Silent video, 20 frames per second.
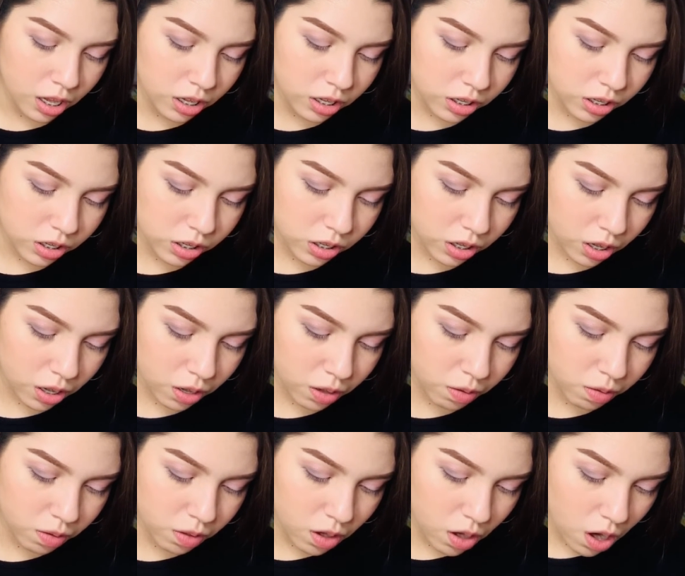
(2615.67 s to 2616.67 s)

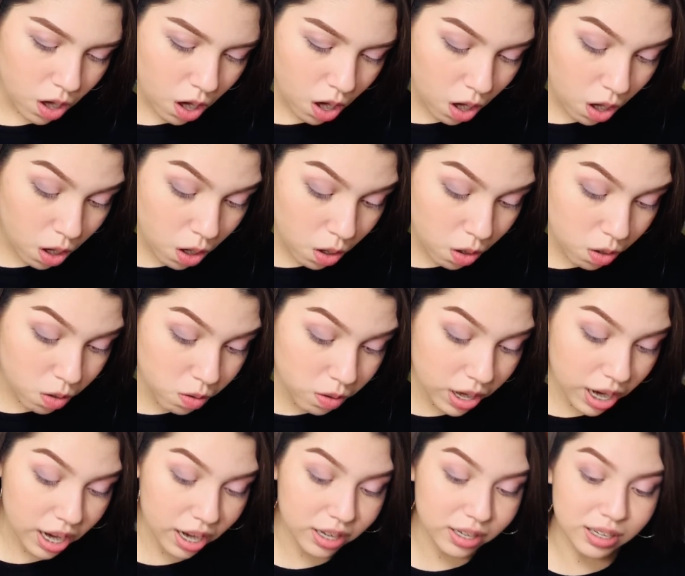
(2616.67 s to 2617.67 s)
So, oh,
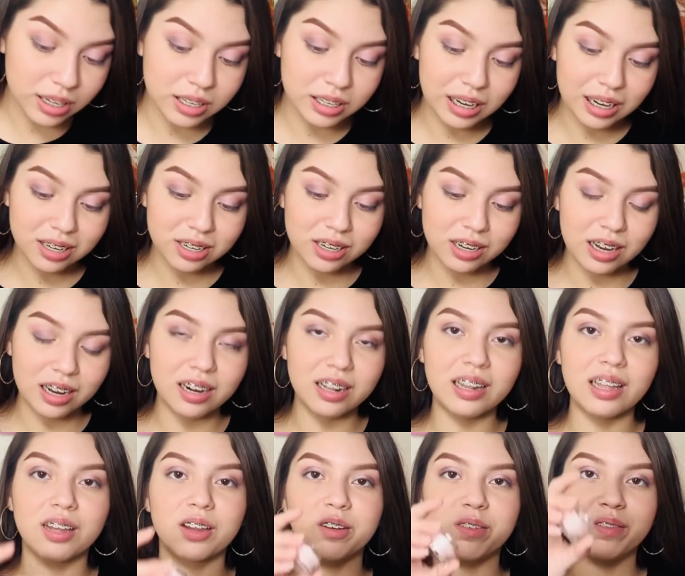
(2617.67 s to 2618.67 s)
guys, this is actually kind of
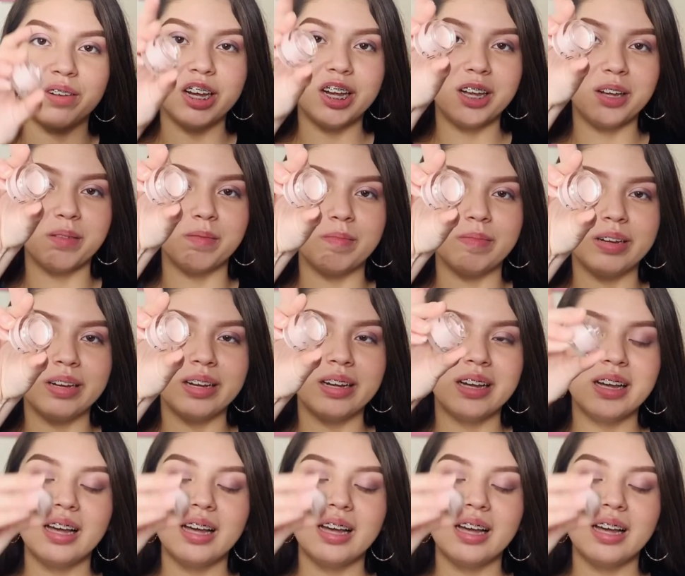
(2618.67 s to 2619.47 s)
like cream.